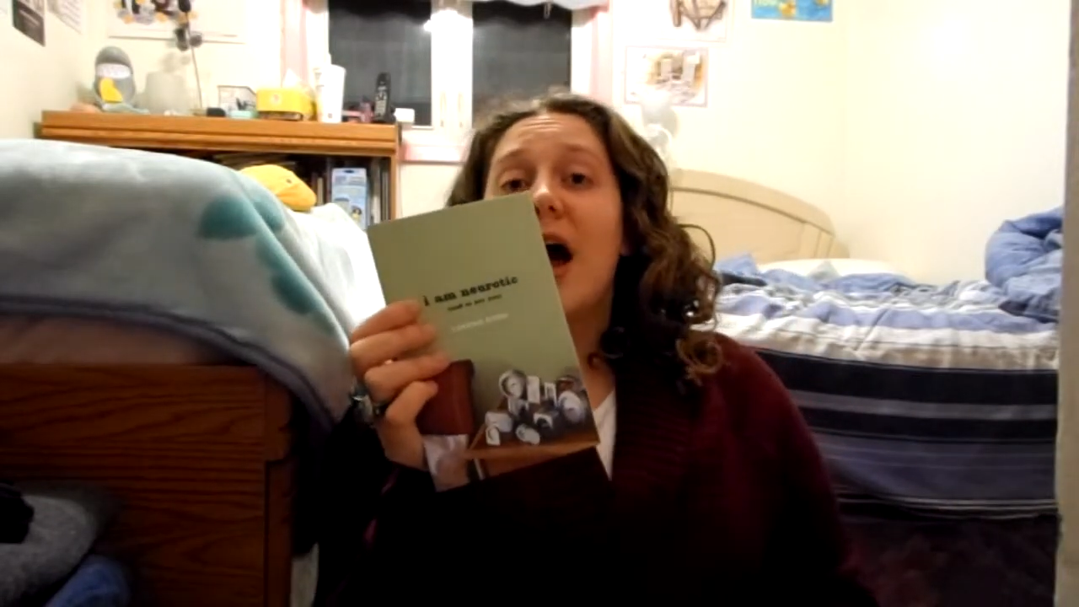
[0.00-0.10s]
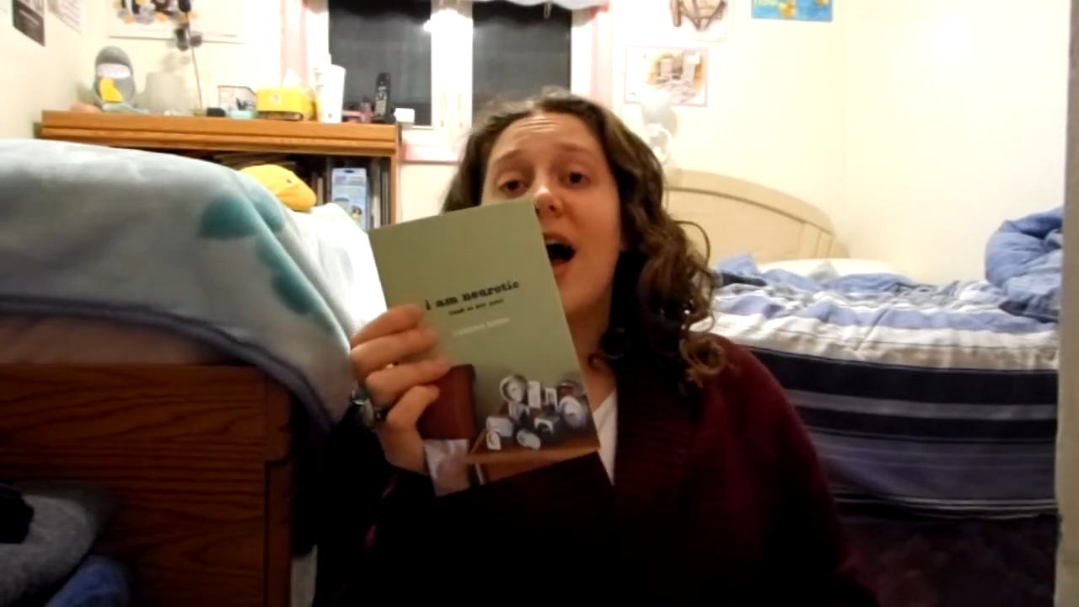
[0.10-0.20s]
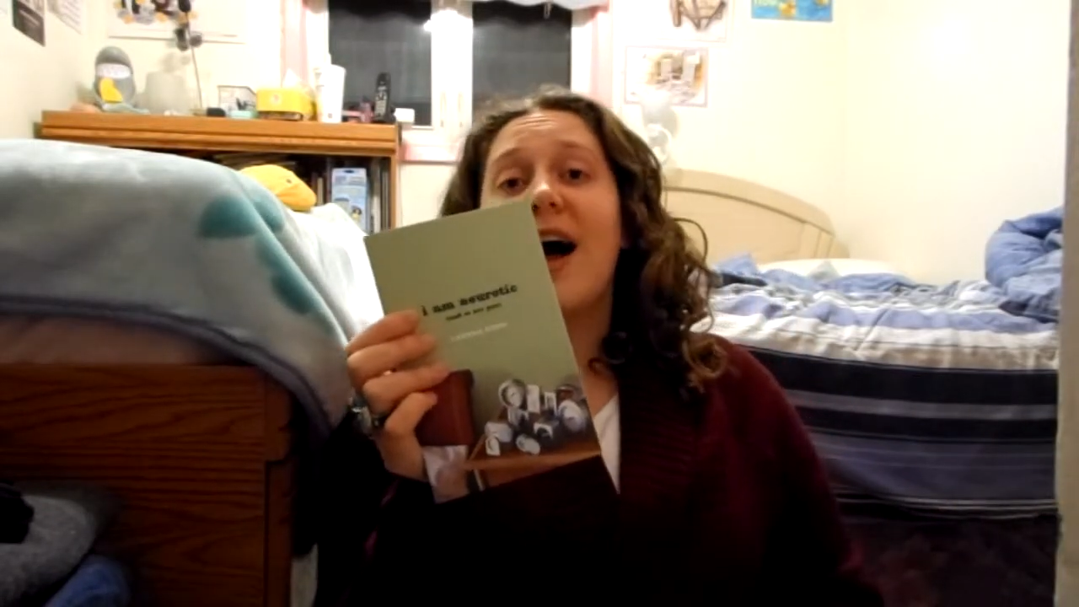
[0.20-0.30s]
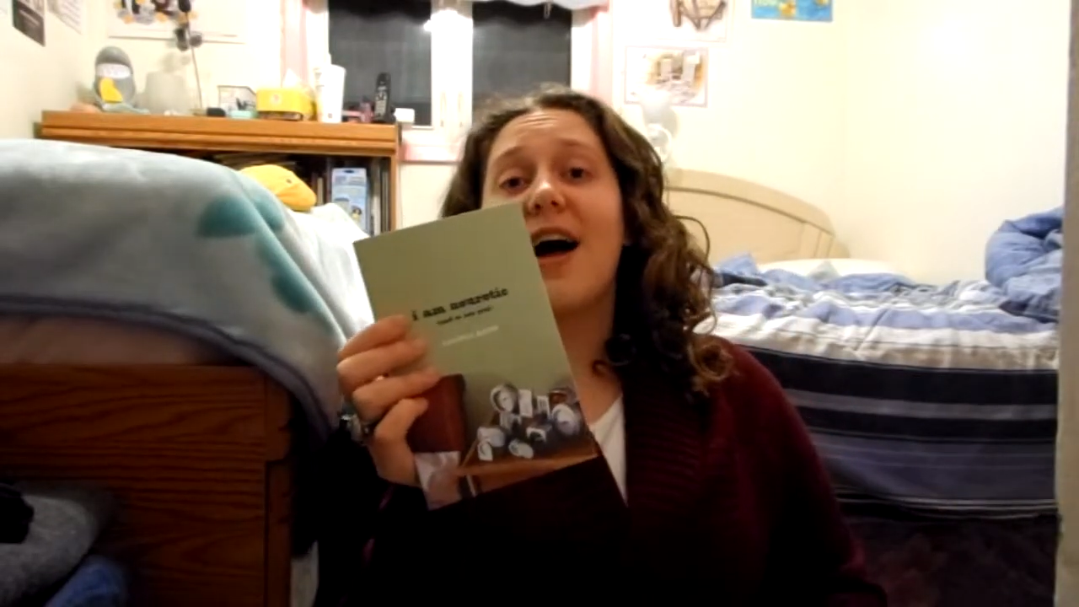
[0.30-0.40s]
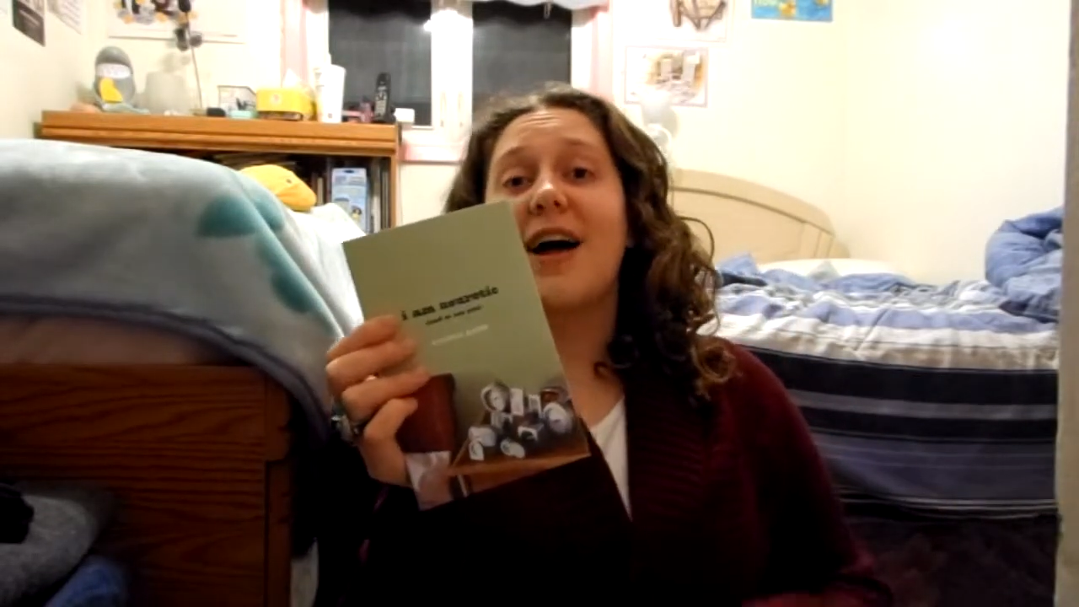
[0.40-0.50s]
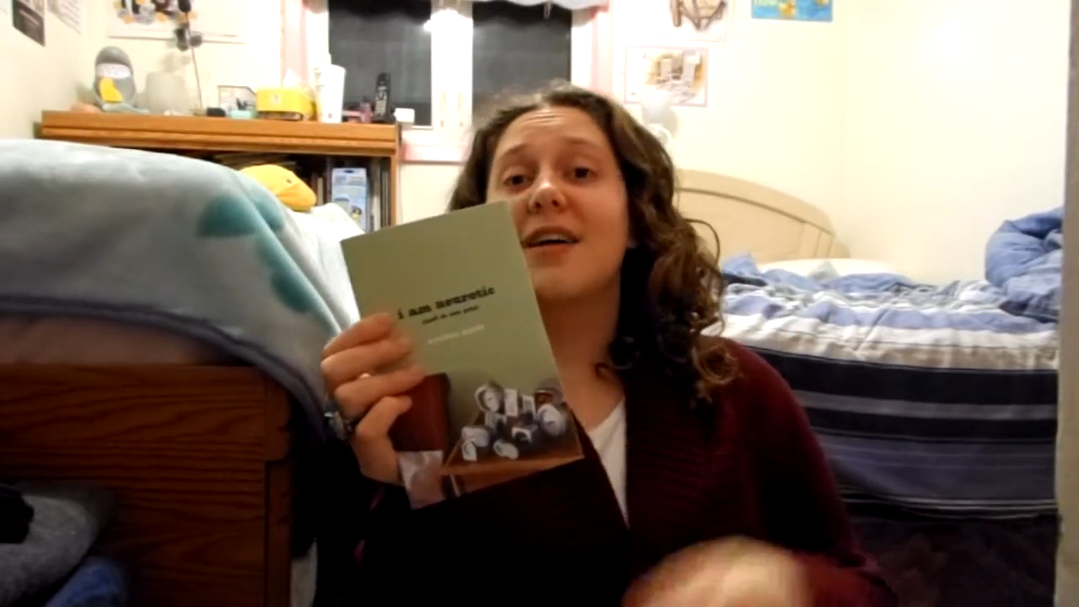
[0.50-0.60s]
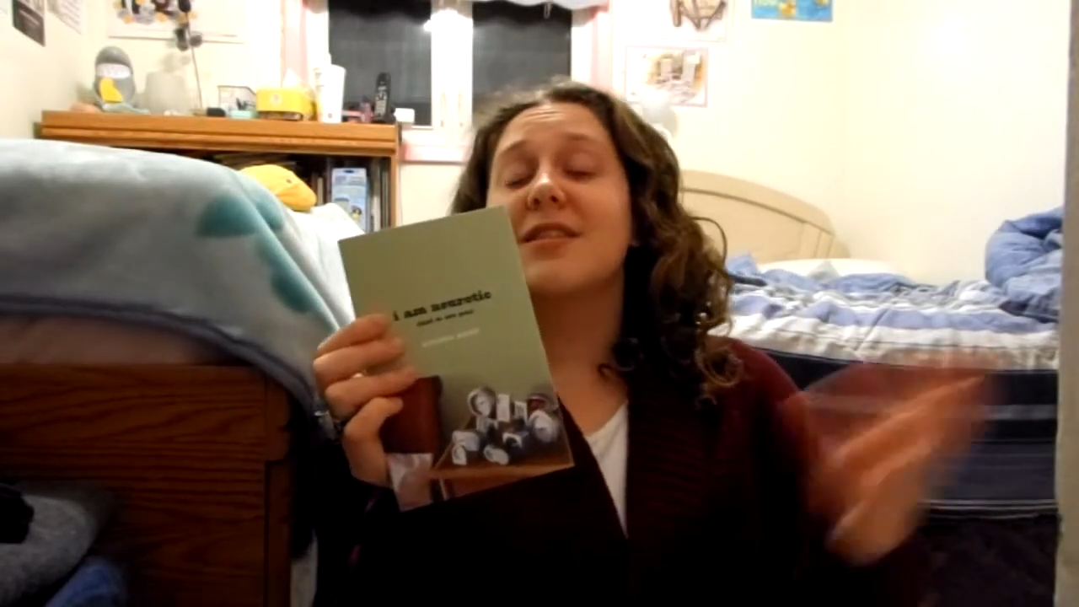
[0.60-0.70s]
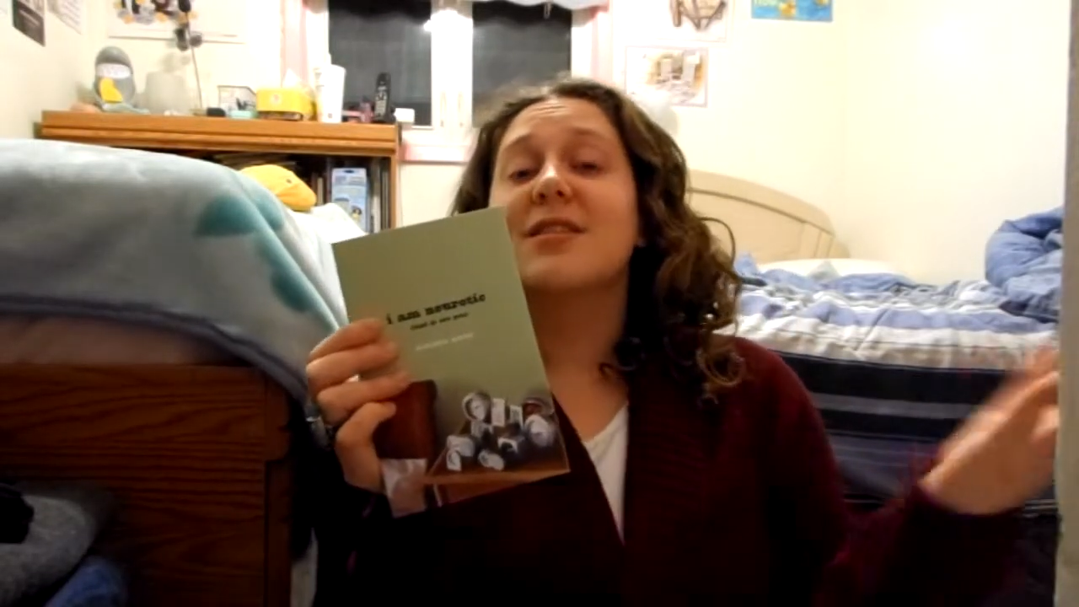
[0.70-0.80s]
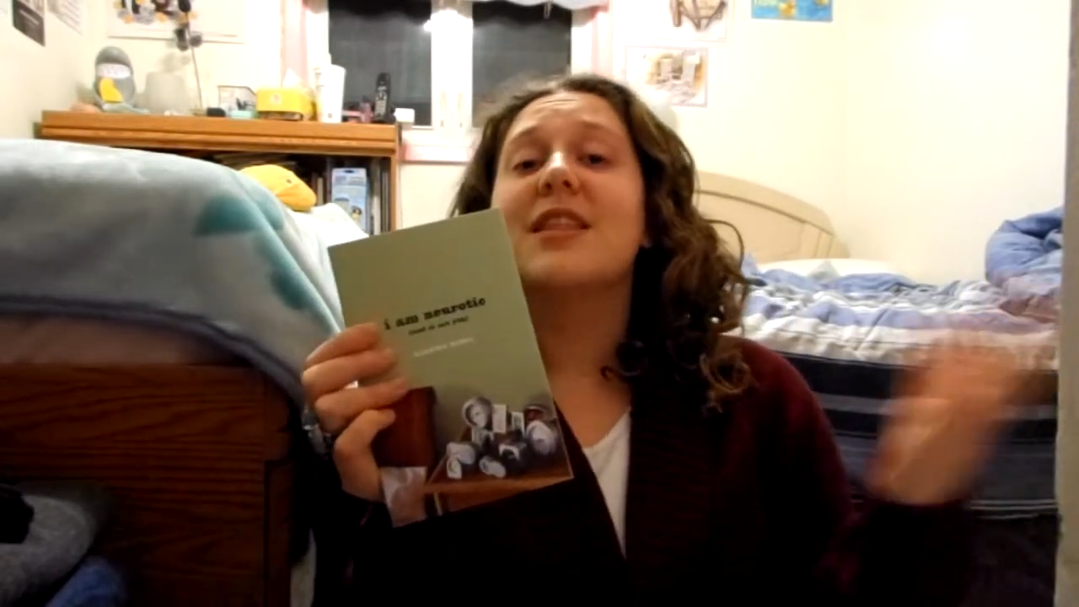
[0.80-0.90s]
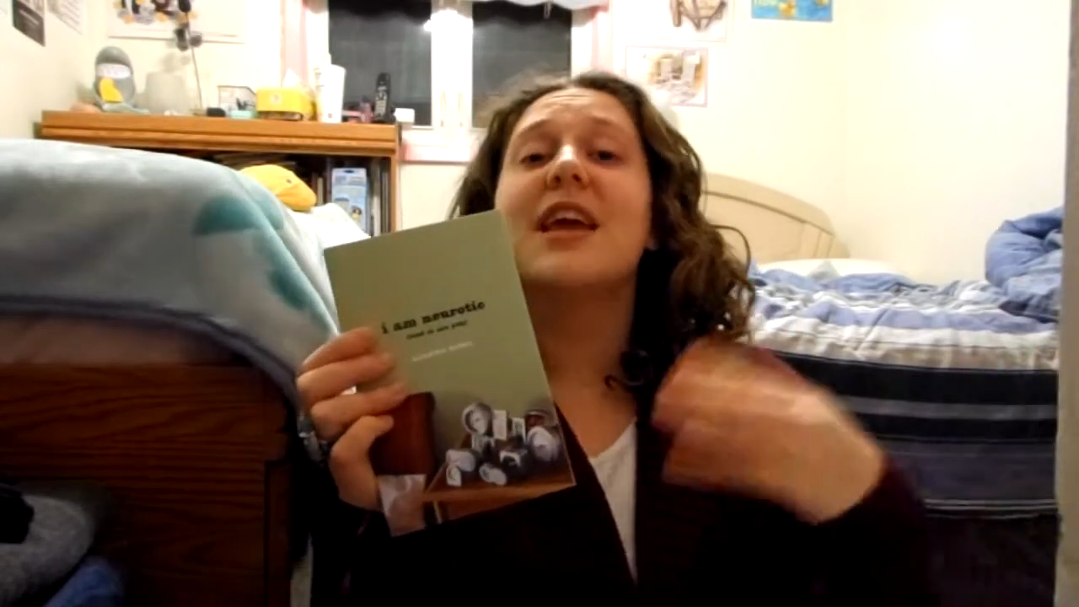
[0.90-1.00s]
uh,
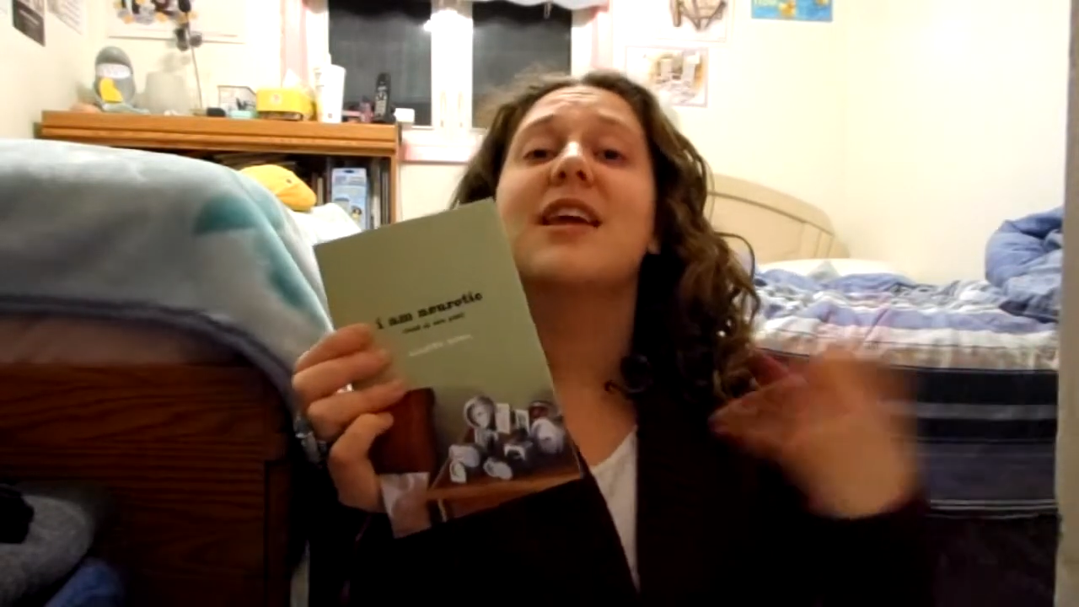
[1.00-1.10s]
they